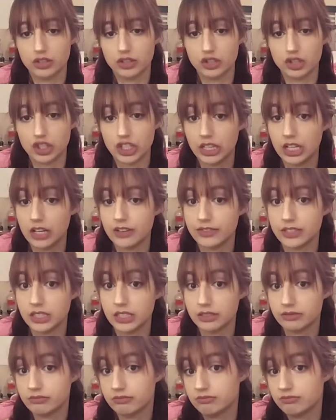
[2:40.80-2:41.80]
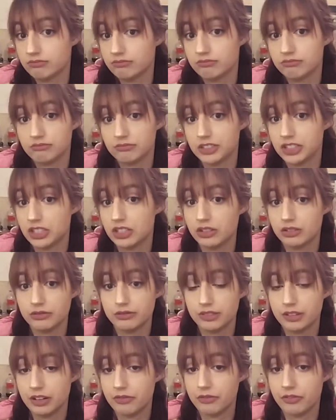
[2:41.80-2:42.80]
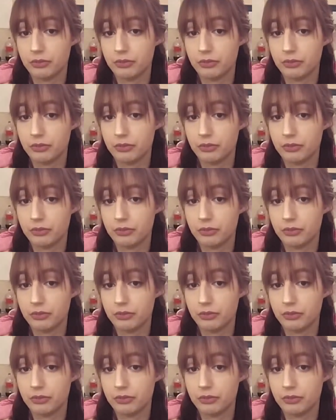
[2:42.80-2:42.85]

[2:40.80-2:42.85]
she loves it. So uh,